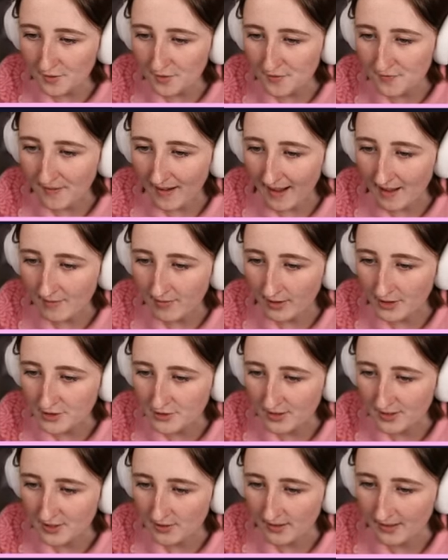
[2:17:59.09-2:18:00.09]

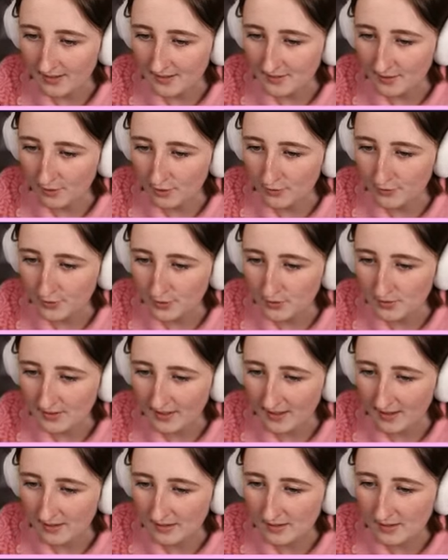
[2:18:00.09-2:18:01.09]
500 during a single food
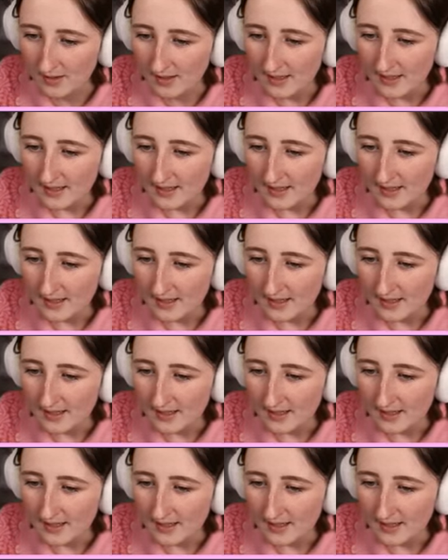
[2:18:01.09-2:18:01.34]
sale,